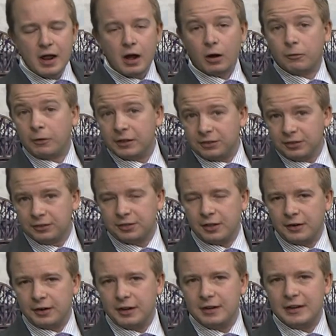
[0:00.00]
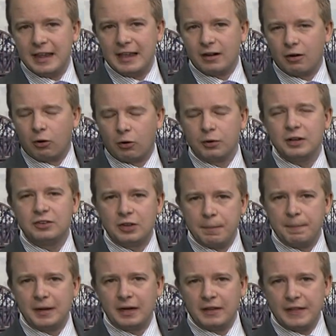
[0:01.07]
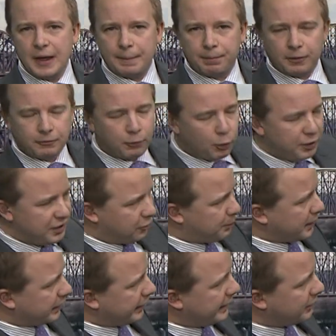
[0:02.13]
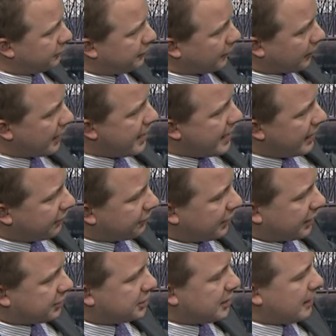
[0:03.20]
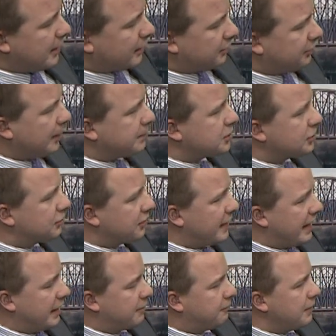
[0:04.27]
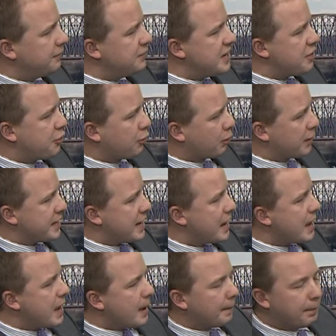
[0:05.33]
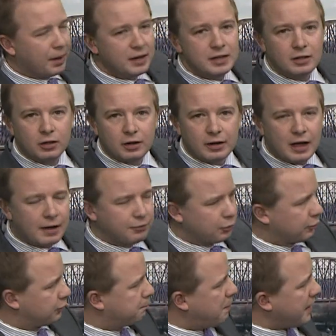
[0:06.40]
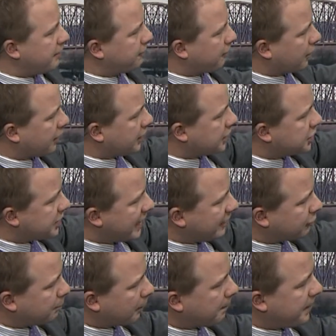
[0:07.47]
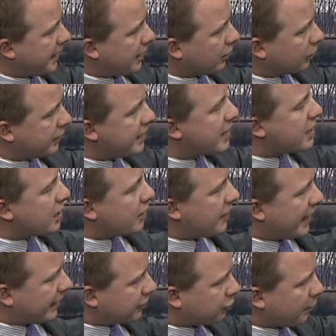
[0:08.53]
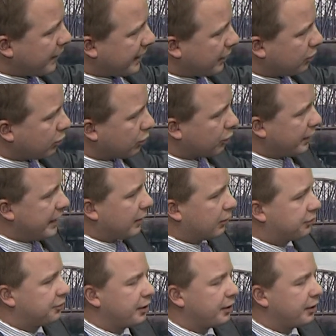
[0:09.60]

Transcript: Our friends in southern Indiana are already dipping into the upper 40s, but Lanesville is an exception to that at 53. But you look off towards Bedford, Jasper, Paoli, that is where that cooler air is